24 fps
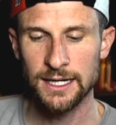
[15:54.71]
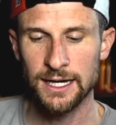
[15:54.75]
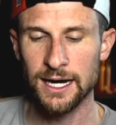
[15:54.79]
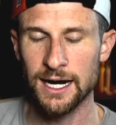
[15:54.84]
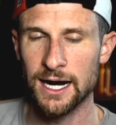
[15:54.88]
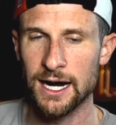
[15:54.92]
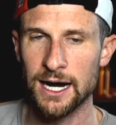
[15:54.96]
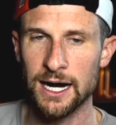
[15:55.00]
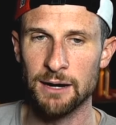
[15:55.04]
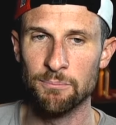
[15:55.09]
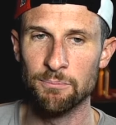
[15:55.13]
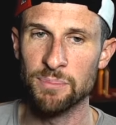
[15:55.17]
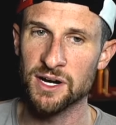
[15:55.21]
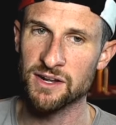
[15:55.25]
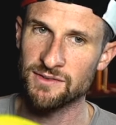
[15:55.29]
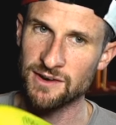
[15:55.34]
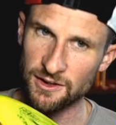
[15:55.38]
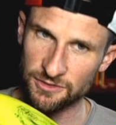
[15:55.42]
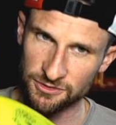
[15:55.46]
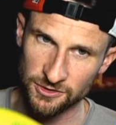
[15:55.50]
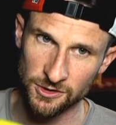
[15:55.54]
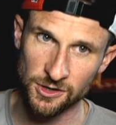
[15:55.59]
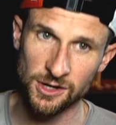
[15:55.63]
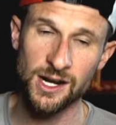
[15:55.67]
But if
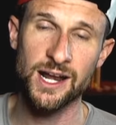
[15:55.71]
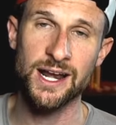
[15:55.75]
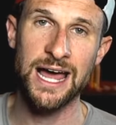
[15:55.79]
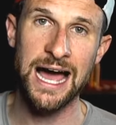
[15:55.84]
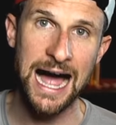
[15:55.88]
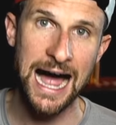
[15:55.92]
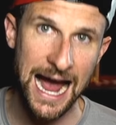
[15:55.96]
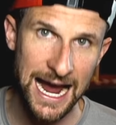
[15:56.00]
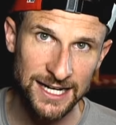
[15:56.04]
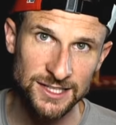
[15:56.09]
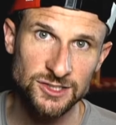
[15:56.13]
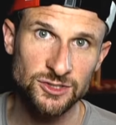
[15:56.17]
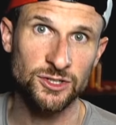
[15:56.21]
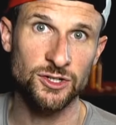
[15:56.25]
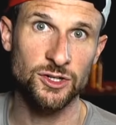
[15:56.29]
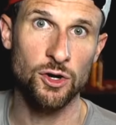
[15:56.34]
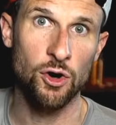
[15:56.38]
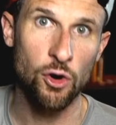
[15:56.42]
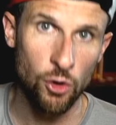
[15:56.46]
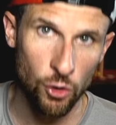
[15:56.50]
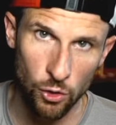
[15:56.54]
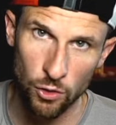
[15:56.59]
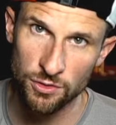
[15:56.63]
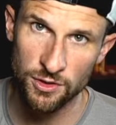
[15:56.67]
I throw it on a hyzer, it'll
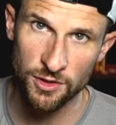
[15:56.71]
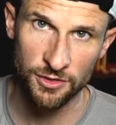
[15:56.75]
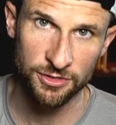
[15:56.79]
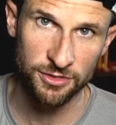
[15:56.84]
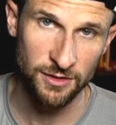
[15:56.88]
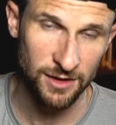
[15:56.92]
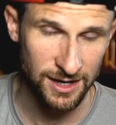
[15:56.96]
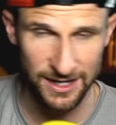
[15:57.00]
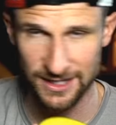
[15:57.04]
hold the,